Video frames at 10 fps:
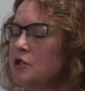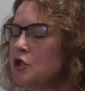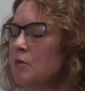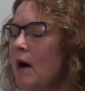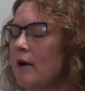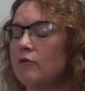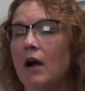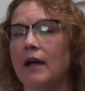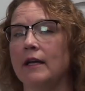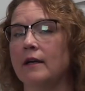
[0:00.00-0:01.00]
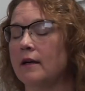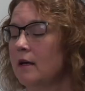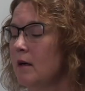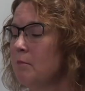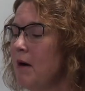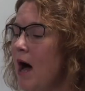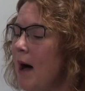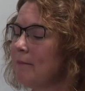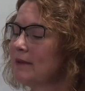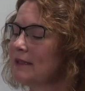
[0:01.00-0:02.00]
To my right,
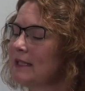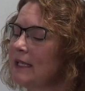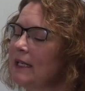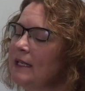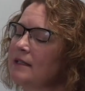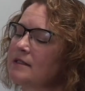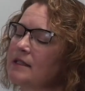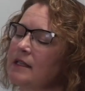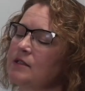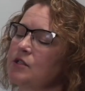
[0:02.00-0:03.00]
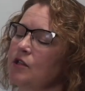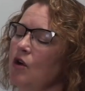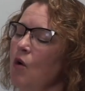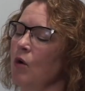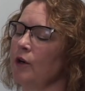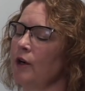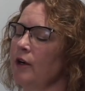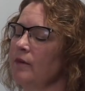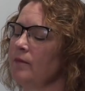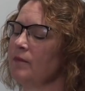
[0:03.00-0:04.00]
Pop leans into the
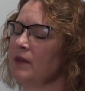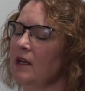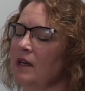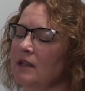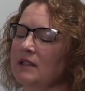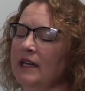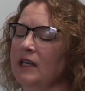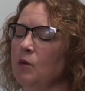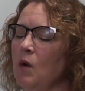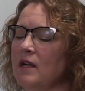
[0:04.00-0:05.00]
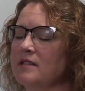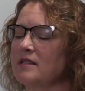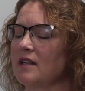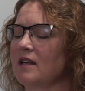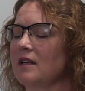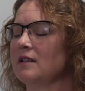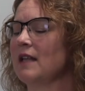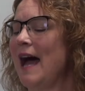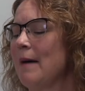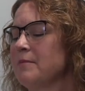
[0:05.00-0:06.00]
corner like he wants to
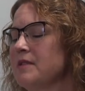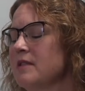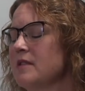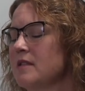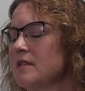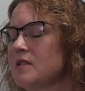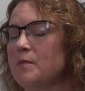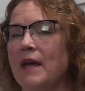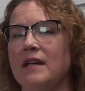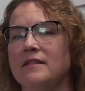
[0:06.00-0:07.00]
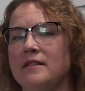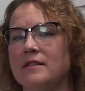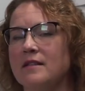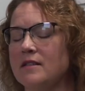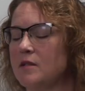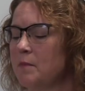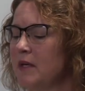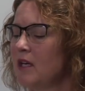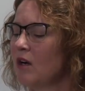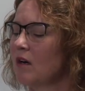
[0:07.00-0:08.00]
collapse into the space and
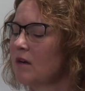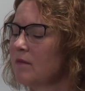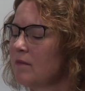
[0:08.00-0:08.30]
disappear.